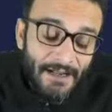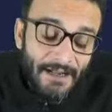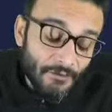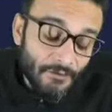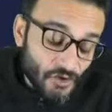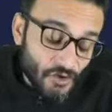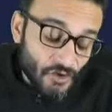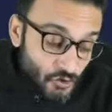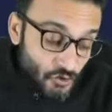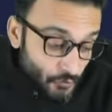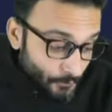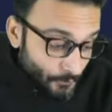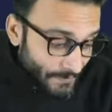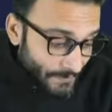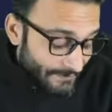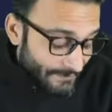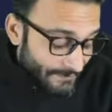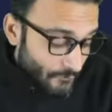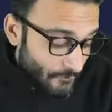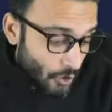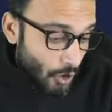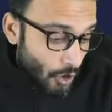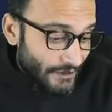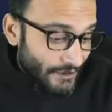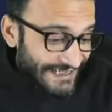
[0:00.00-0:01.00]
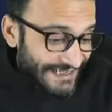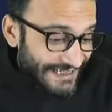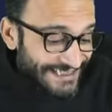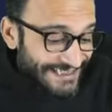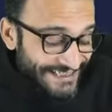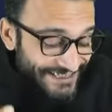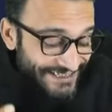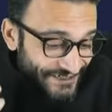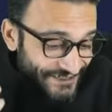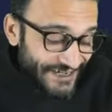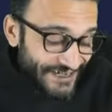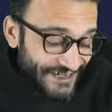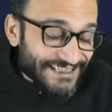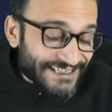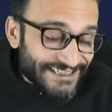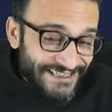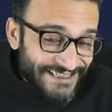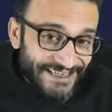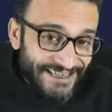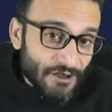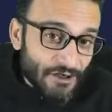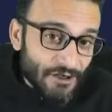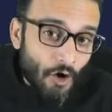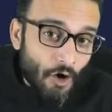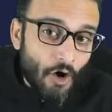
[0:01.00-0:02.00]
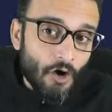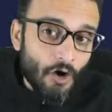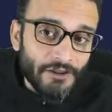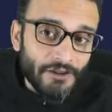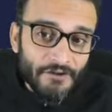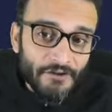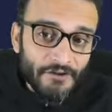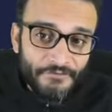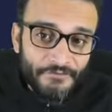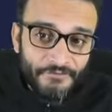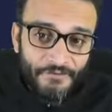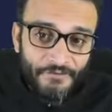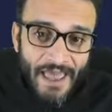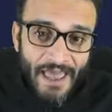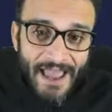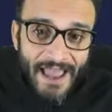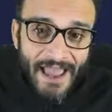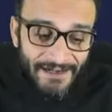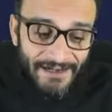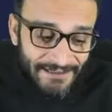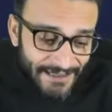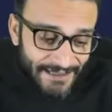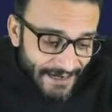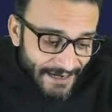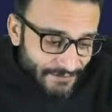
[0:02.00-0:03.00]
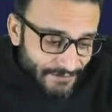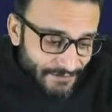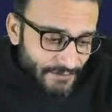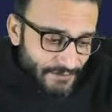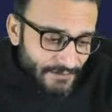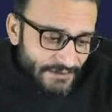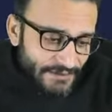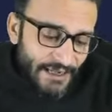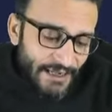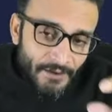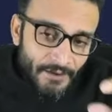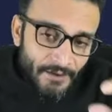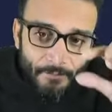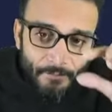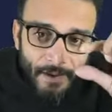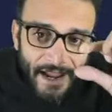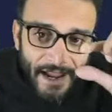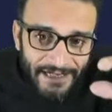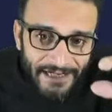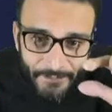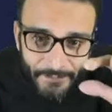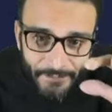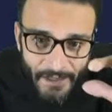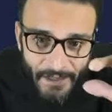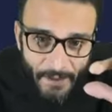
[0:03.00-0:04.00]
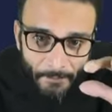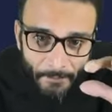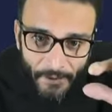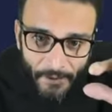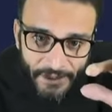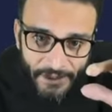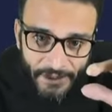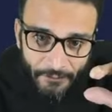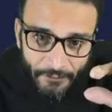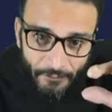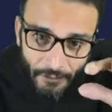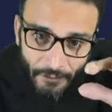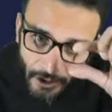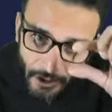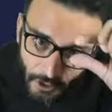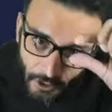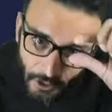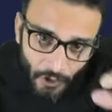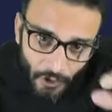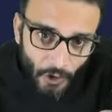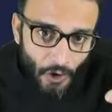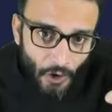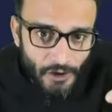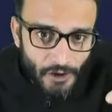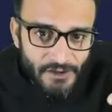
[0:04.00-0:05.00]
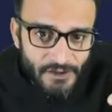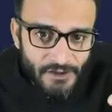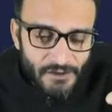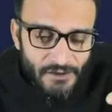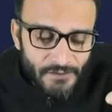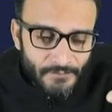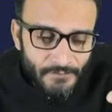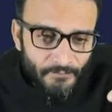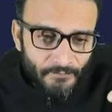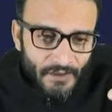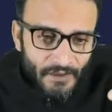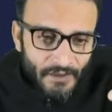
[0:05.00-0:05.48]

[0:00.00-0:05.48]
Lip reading: Now, the Supreme Court is stressing on the fact that there might be a particular clause,